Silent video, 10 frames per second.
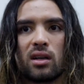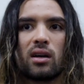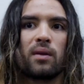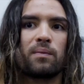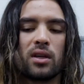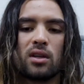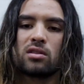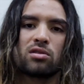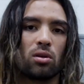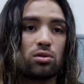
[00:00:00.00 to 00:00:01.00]
um,
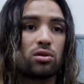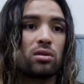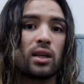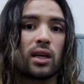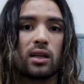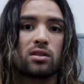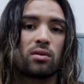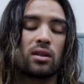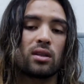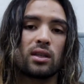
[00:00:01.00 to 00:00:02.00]
social things,
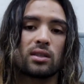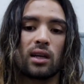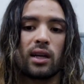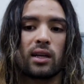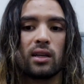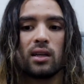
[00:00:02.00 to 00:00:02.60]
whether it's like